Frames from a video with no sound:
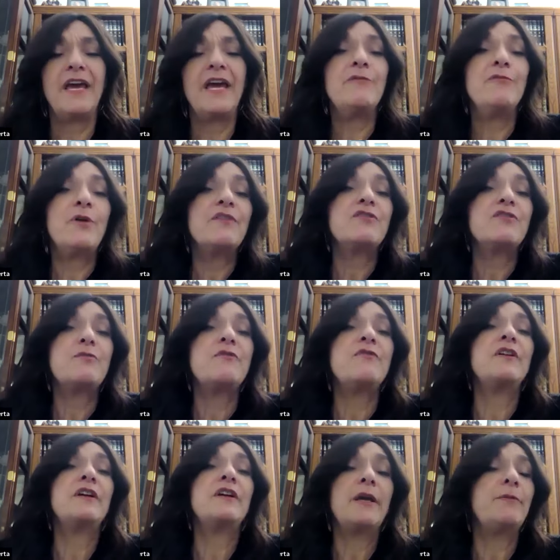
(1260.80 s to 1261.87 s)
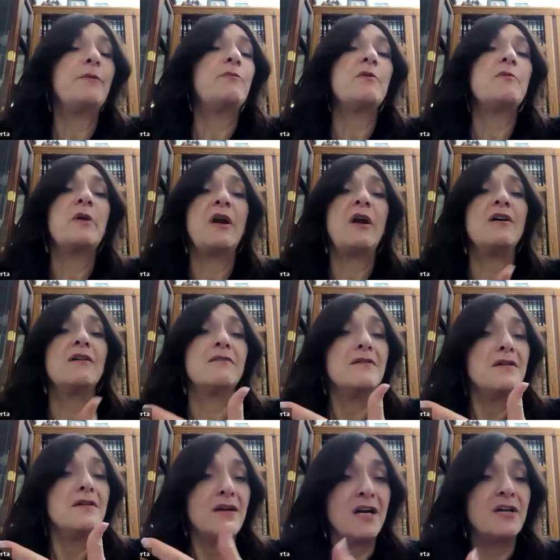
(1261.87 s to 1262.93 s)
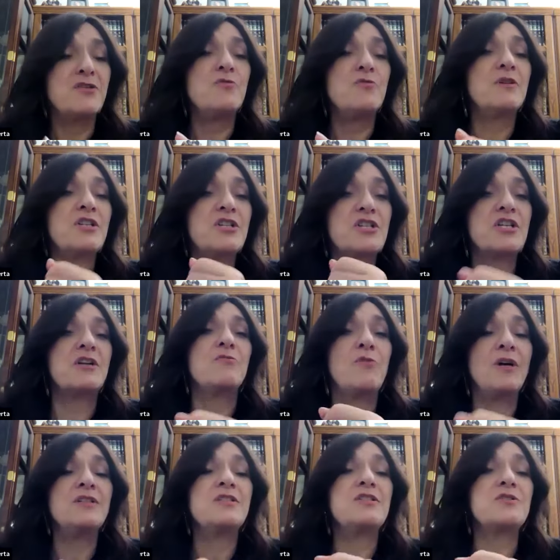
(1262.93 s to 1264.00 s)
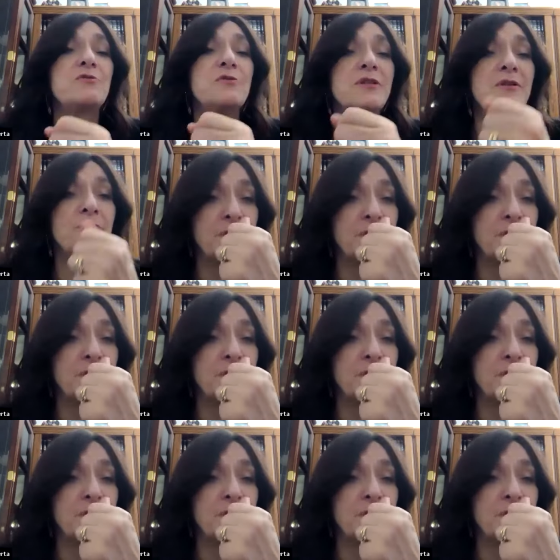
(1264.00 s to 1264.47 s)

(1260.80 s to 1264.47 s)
And we have to be very happy where we are. I do want to share one story